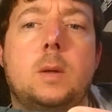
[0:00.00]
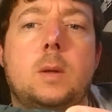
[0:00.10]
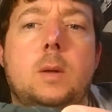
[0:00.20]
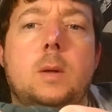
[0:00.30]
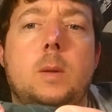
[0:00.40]

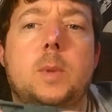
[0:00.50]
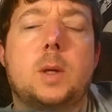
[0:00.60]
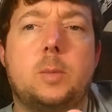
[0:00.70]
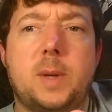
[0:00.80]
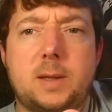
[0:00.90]
I'm going to go
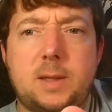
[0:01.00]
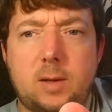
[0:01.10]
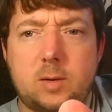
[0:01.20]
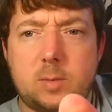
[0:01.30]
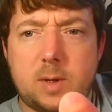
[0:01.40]
back down to
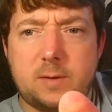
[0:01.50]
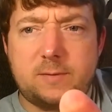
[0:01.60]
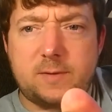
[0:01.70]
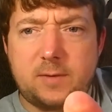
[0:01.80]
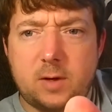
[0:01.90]
about
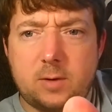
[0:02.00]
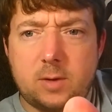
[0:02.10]
500.